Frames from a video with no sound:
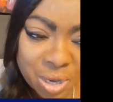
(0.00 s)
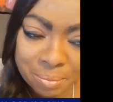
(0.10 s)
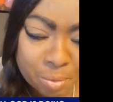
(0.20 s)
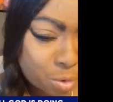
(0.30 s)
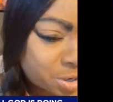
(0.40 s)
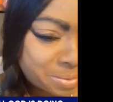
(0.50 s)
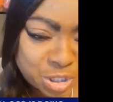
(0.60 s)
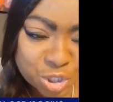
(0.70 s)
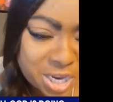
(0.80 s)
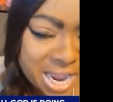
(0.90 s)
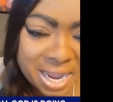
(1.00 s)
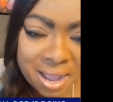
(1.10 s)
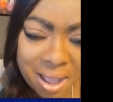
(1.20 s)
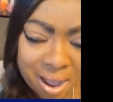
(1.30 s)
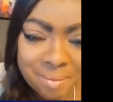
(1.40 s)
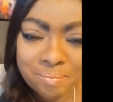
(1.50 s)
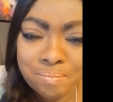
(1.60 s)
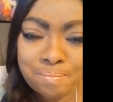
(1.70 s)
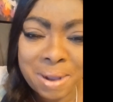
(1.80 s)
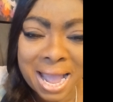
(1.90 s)
I'm going to say,
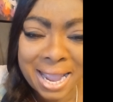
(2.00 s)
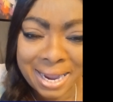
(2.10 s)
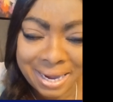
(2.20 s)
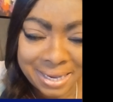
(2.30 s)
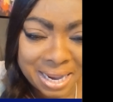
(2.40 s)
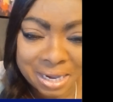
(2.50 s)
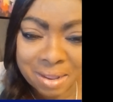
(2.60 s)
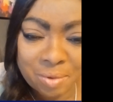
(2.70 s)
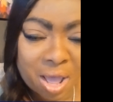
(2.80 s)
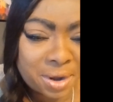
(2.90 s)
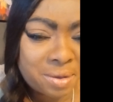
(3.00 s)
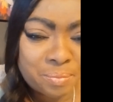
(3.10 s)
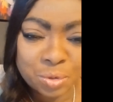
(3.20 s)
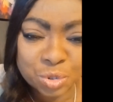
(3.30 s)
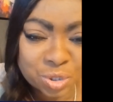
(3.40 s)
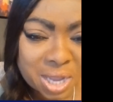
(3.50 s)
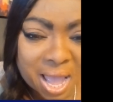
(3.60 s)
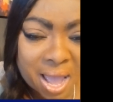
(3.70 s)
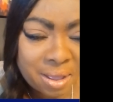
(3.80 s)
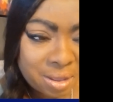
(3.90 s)
abide in him. Hallelujah.
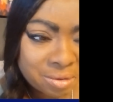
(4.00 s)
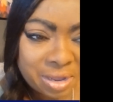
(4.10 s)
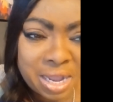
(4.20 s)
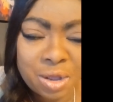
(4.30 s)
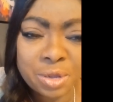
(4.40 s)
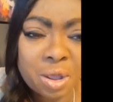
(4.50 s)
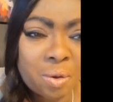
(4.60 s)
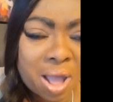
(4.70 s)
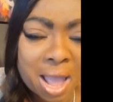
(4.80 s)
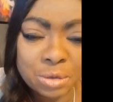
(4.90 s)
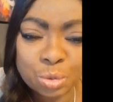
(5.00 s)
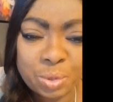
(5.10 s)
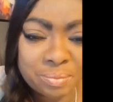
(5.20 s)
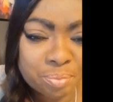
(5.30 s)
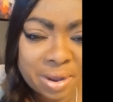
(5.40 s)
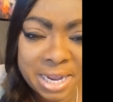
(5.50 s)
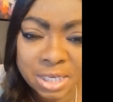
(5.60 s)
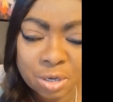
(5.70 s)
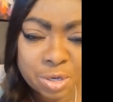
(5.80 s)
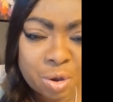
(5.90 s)
Fill your house with
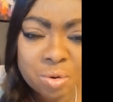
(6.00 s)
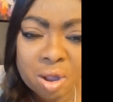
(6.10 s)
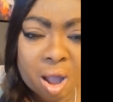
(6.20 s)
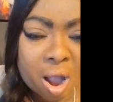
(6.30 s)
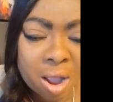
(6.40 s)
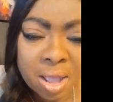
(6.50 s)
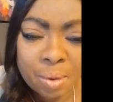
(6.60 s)
praise or your car